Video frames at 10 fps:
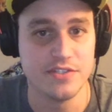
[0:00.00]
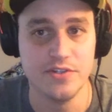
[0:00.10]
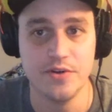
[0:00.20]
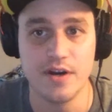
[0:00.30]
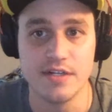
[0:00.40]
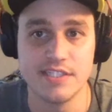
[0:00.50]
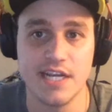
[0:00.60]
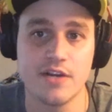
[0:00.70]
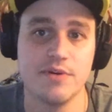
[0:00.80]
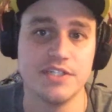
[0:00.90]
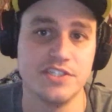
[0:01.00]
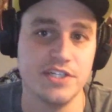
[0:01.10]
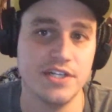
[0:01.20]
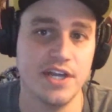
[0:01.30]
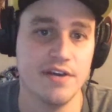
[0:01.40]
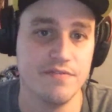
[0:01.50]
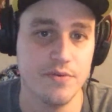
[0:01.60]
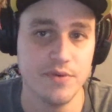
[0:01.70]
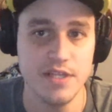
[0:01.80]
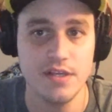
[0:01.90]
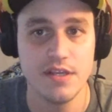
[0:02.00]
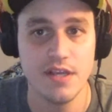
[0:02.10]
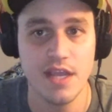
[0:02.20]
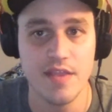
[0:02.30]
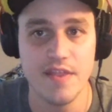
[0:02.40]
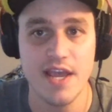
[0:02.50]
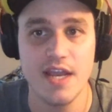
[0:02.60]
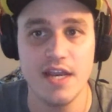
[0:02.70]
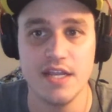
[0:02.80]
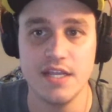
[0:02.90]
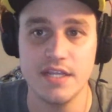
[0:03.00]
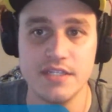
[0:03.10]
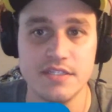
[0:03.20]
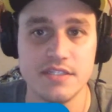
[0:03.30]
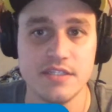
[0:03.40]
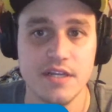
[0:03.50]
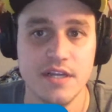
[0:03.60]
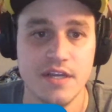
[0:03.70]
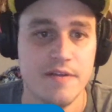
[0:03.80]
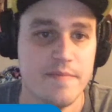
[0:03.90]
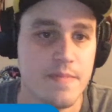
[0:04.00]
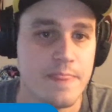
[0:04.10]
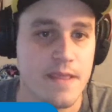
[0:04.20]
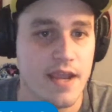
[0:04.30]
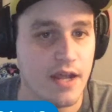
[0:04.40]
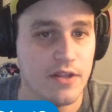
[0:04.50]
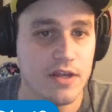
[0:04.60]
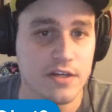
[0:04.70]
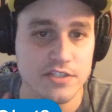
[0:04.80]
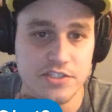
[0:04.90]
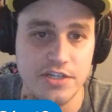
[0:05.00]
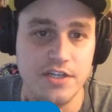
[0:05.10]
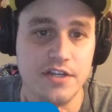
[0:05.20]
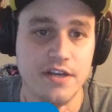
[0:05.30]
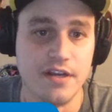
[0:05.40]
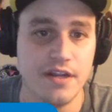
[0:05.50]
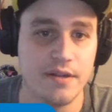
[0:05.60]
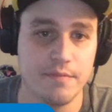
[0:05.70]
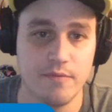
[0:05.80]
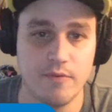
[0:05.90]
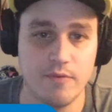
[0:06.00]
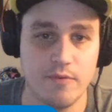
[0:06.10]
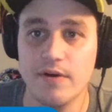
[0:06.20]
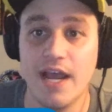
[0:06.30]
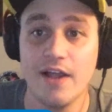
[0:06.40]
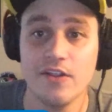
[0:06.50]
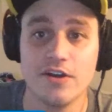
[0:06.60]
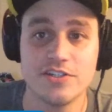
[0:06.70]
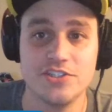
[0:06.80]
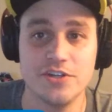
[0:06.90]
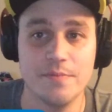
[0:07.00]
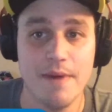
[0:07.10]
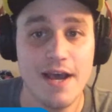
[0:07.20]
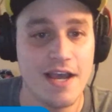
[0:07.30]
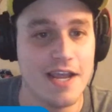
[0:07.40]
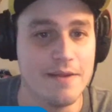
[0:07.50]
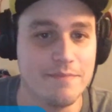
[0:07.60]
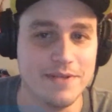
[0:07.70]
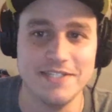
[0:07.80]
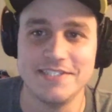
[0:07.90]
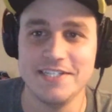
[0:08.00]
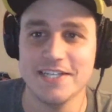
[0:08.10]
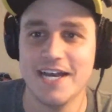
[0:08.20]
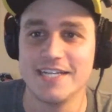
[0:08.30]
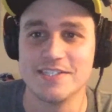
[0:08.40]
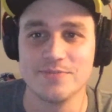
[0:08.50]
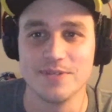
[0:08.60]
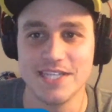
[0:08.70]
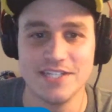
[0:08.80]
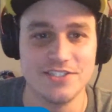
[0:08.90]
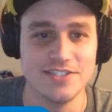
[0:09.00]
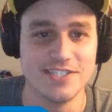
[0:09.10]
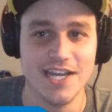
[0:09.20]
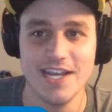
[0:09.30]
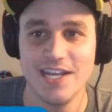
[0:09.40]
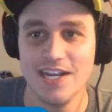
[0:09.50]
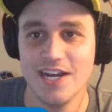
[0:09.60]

to our tech question of the week. And that is, how long should my PC last, is what that should say.